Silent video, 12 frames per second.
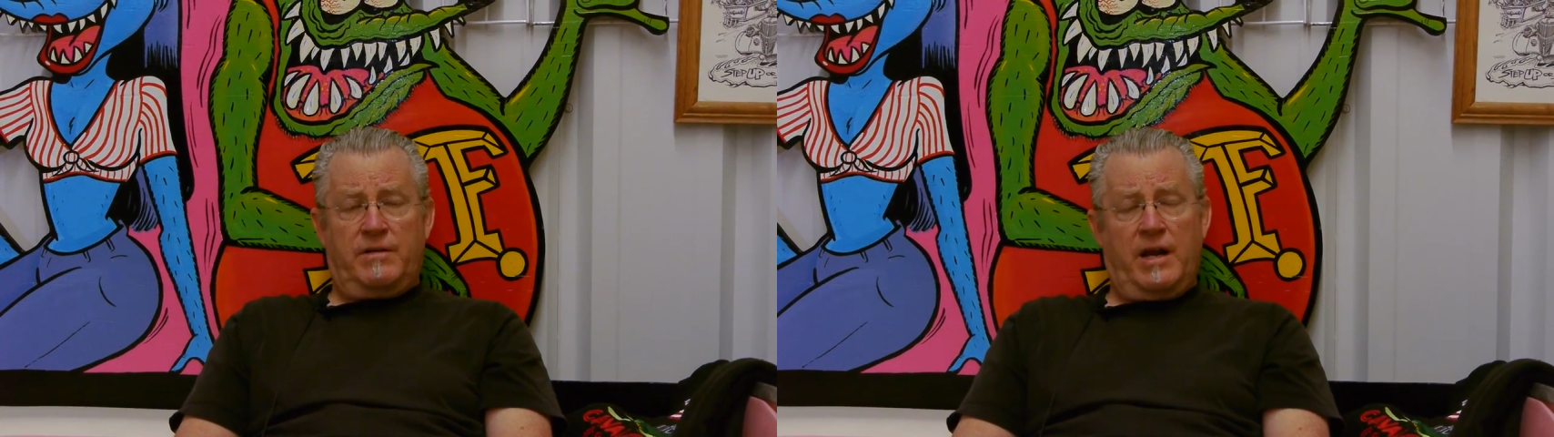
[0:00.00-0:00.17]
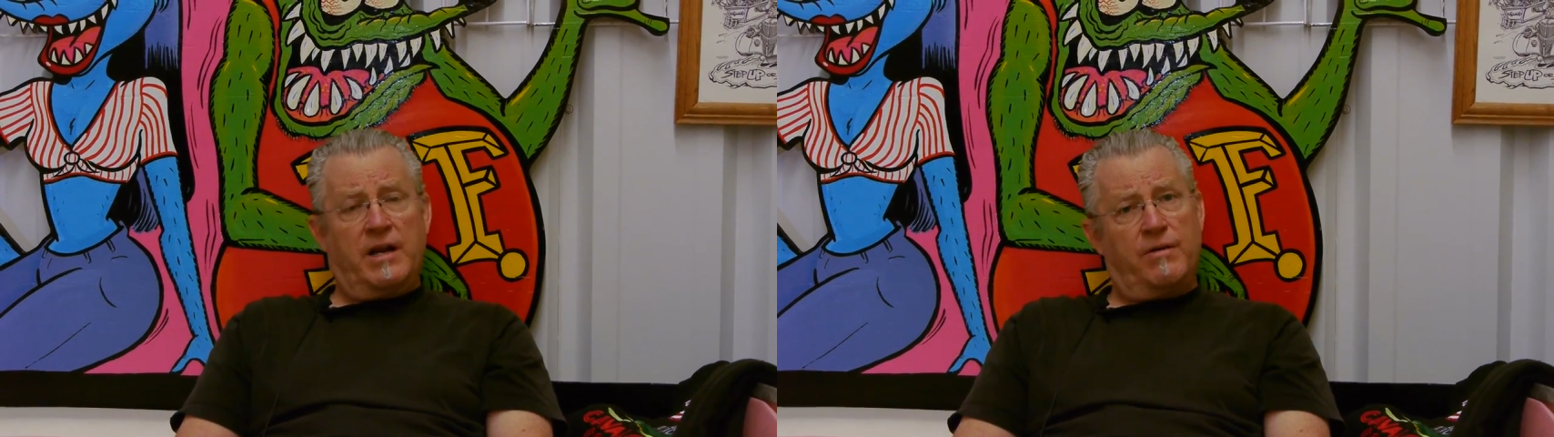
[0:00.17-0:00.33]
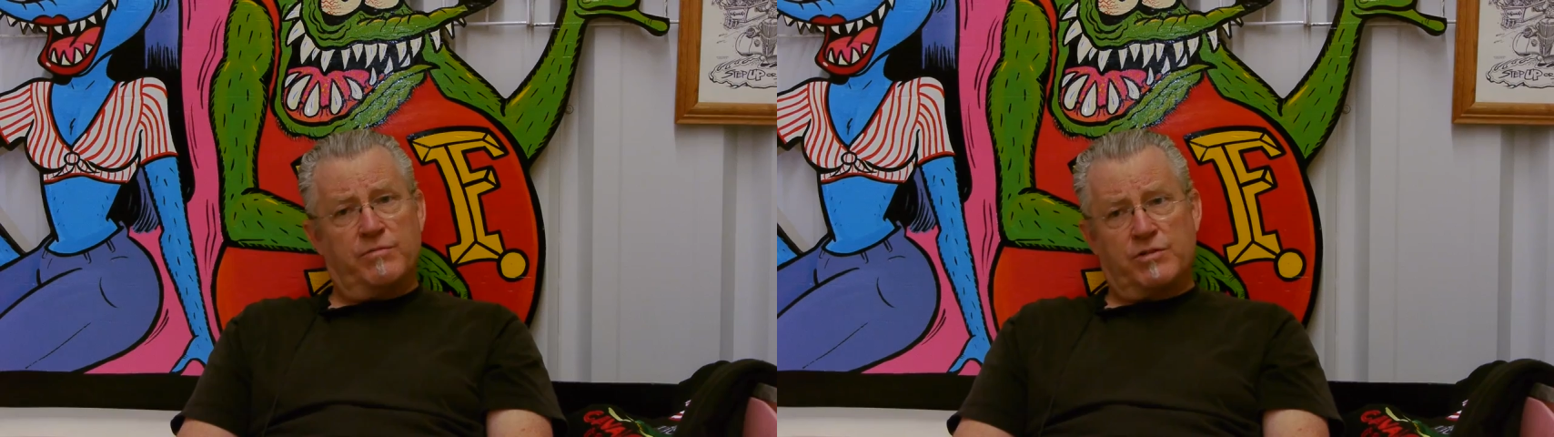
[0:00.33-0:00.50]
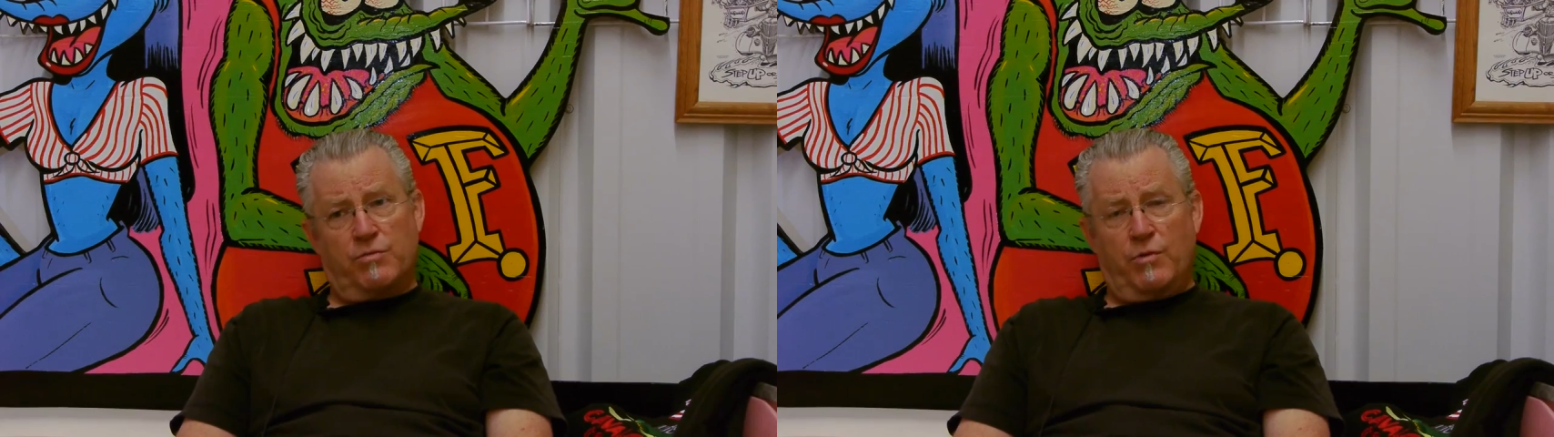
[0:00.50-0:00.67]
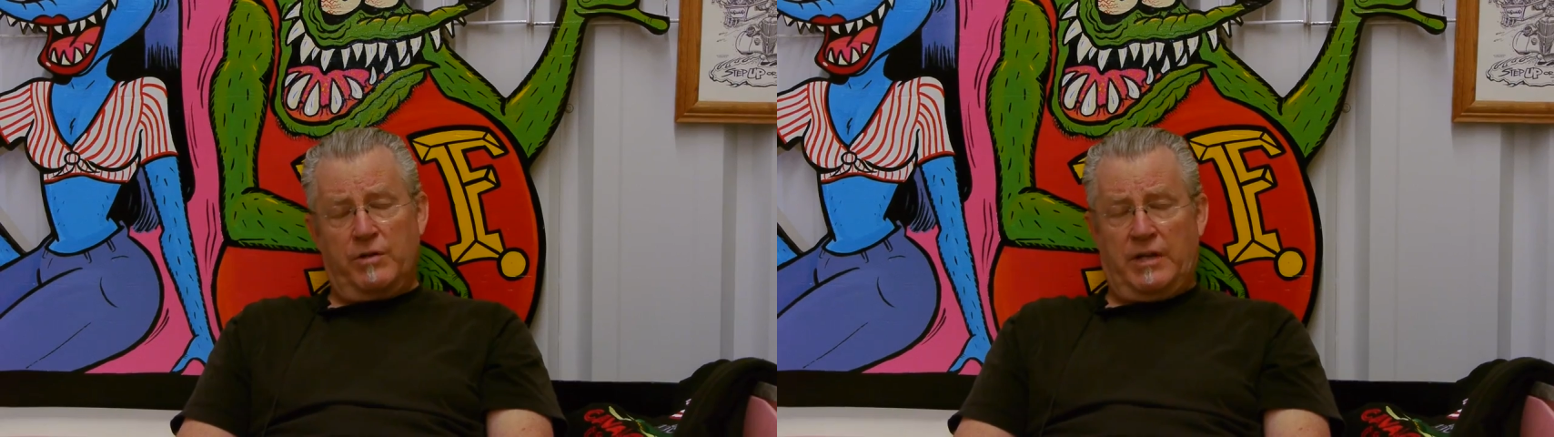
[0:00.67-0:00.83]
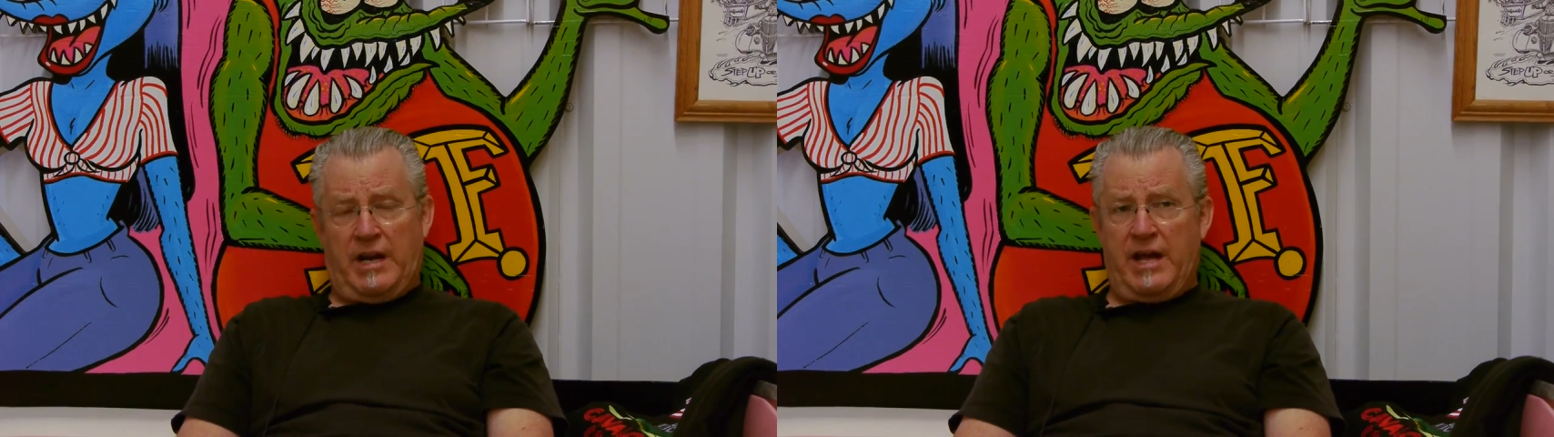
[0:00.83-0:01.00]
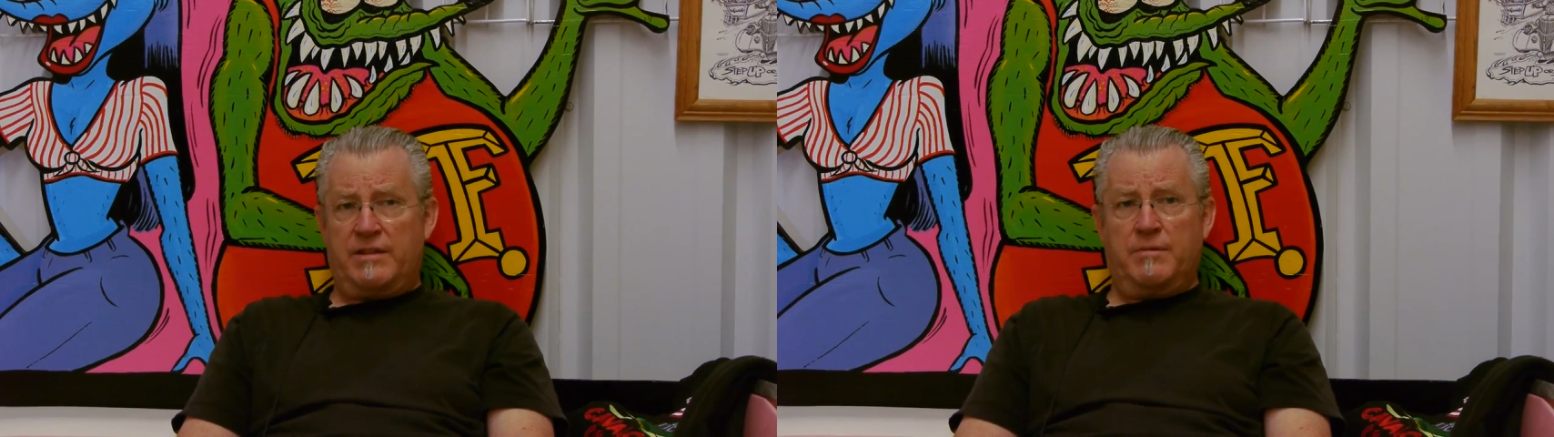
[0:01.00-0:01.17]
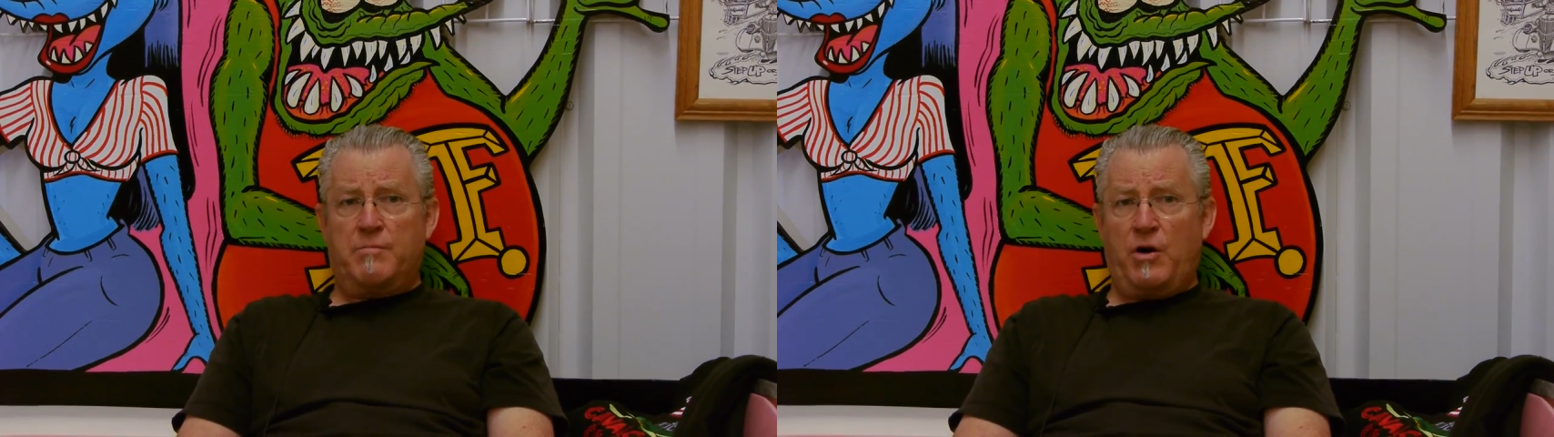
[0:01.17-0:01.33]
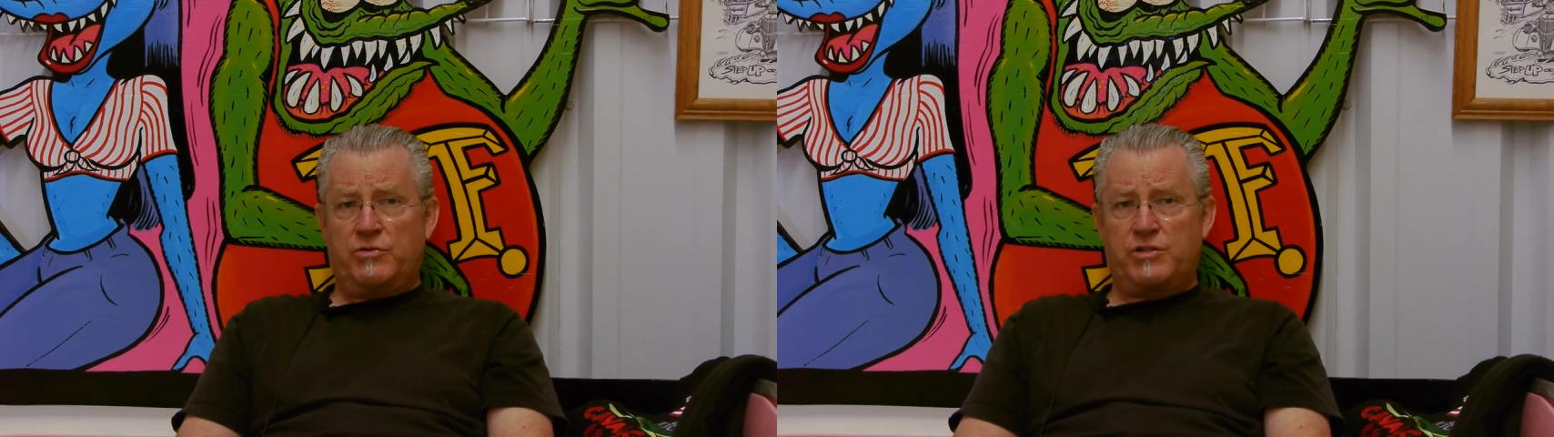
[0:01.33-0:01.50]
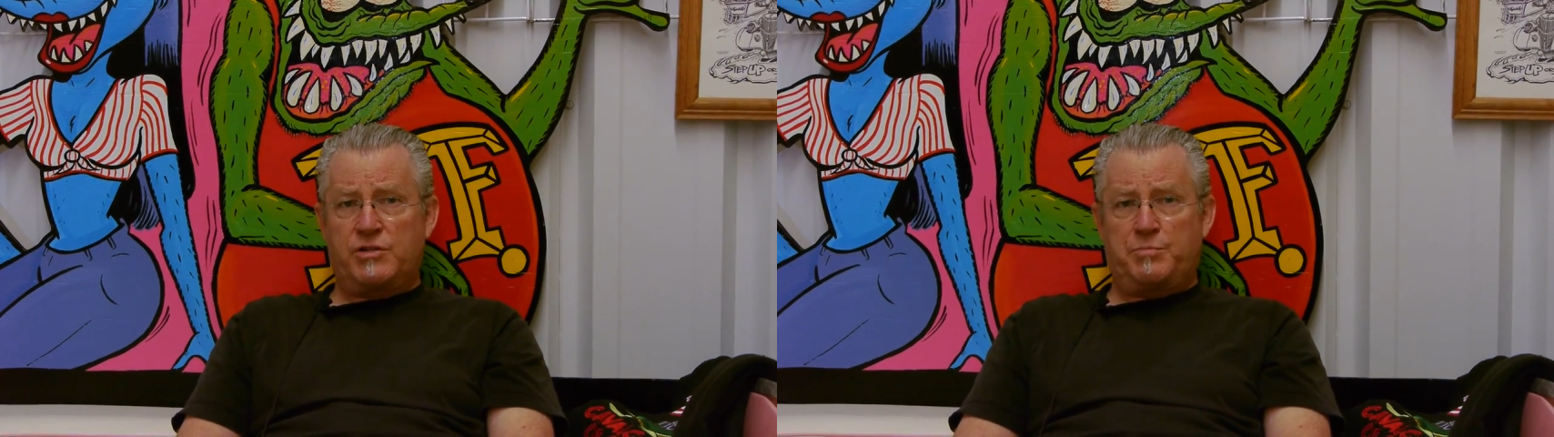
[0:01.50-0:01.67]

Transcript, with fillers: and he was the one that had the most